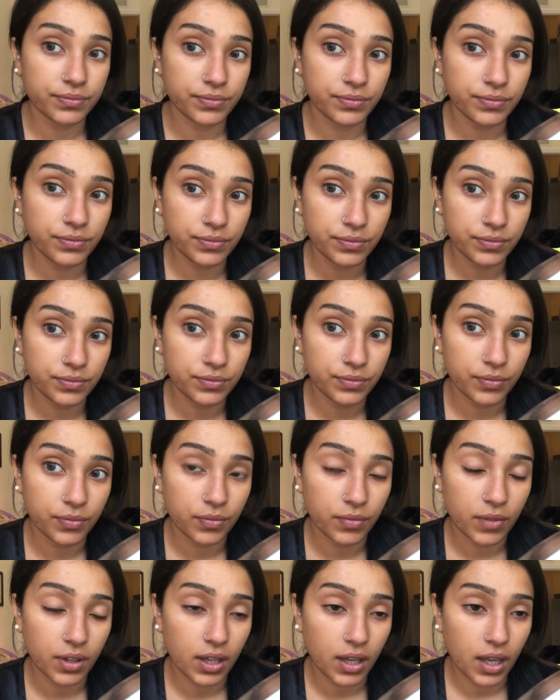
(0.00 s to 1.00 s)
And
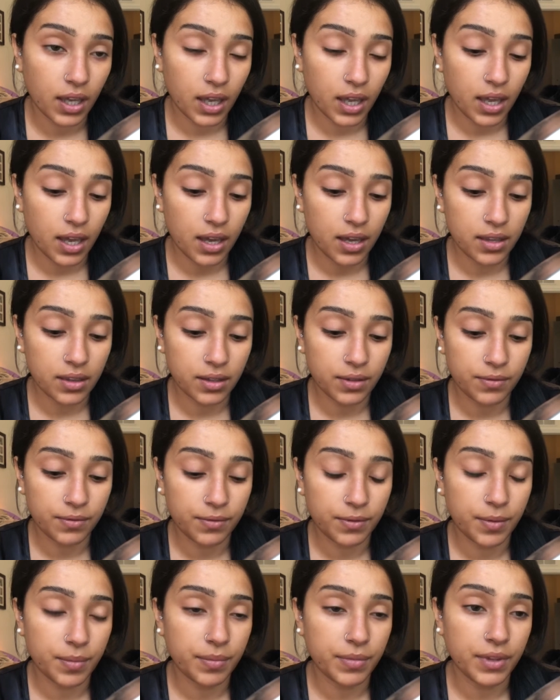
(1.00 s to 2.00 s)
then
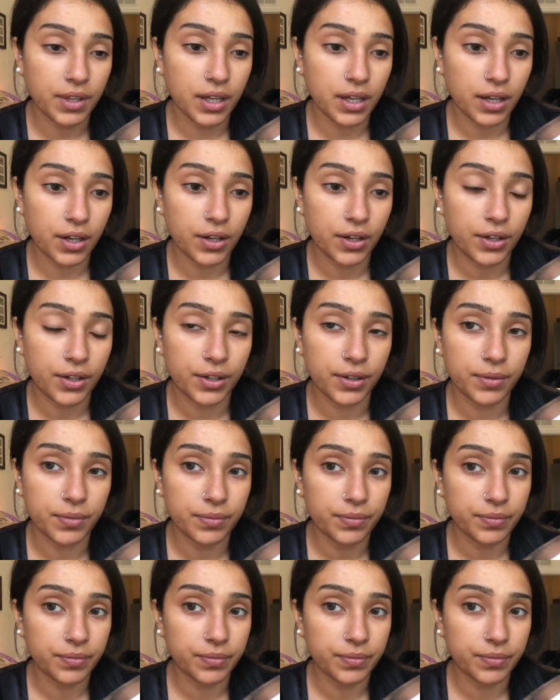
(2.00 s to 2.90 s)
from there,